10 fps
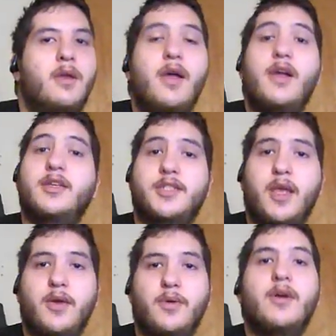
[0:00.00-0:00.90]

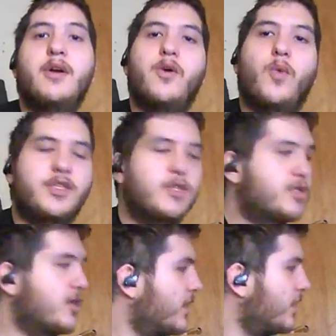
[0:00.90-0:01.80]
So, once you start
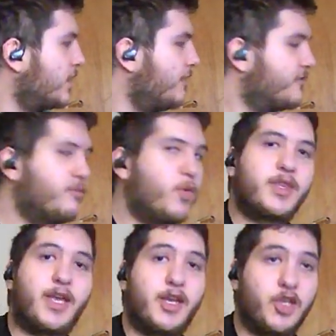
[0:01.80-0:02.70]
getting comfortable with
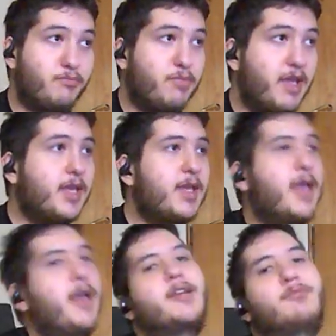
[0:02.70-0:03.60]
getting your picking
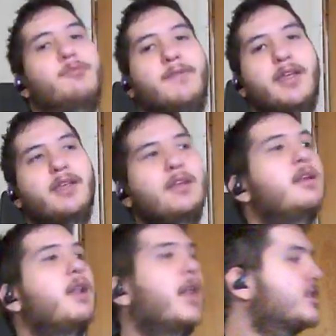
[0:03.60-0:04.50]
hand moving,
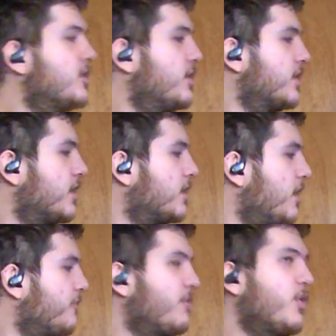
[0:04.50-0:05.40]
let's start getting
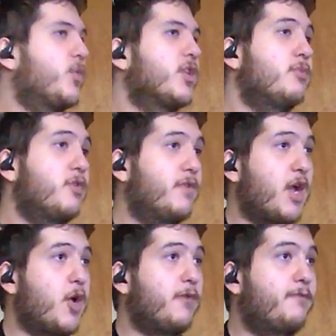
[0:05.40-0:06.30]
comfortable with moving
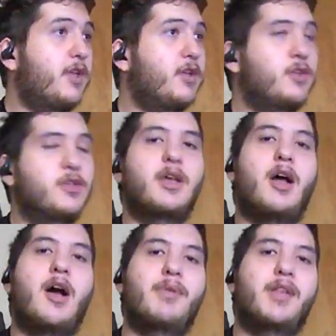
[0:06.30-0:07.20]
our fingers
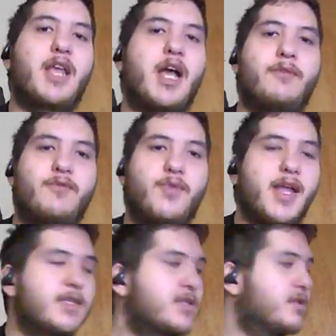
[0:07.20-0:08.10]
up and down the
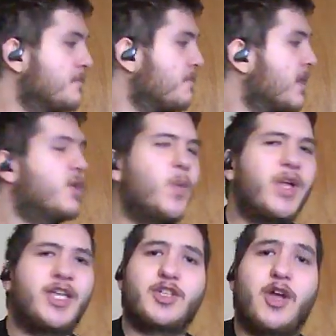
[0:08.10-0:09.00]
frets. We can
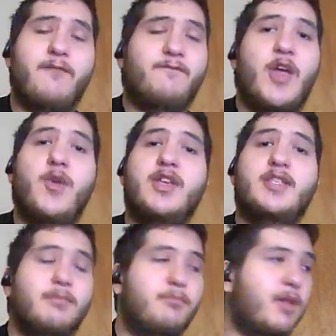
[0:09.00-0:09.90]
start very
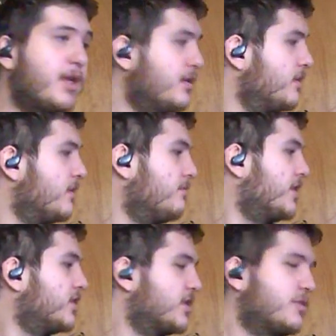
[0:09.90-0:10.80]
simply by
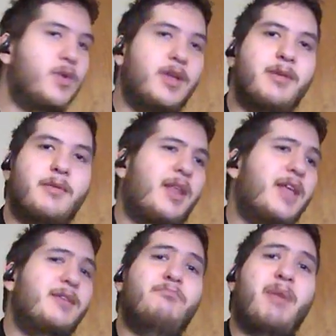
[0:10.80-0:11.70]
just doing like
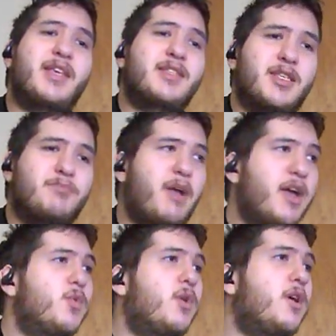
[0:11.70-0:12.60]
basic spider
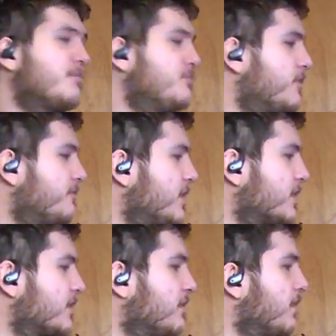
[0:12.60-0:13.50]
walk movements
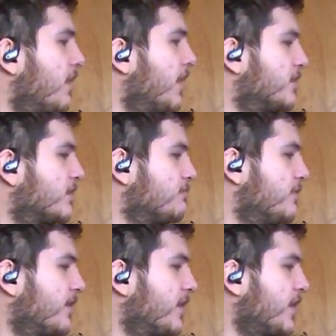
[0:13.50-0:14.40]
and just
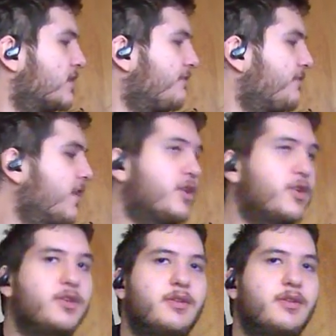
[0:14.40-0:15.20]
moving each finger